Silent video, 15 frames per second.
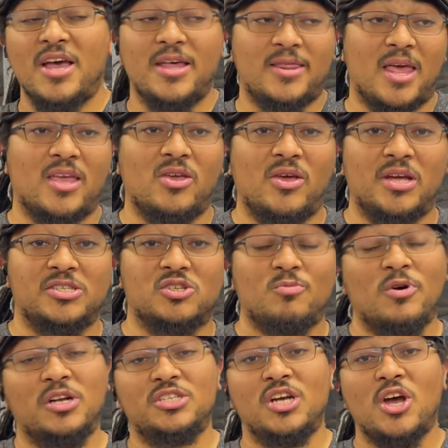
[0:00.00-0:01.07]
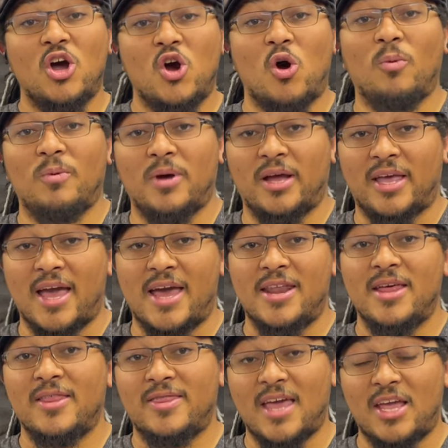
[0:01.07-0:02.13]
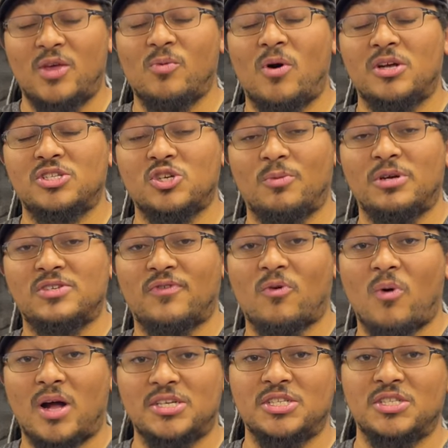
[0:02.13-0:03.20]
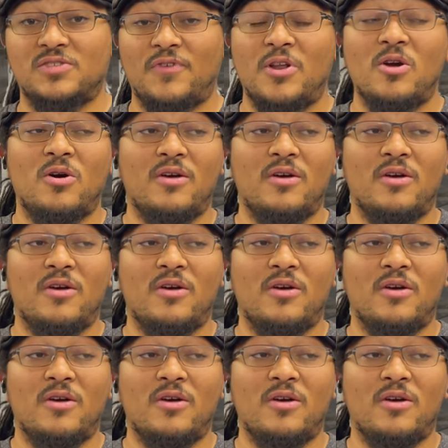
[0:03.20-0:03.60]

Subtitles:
Thank you again so much. Hope again, thank you all so much for watching this video.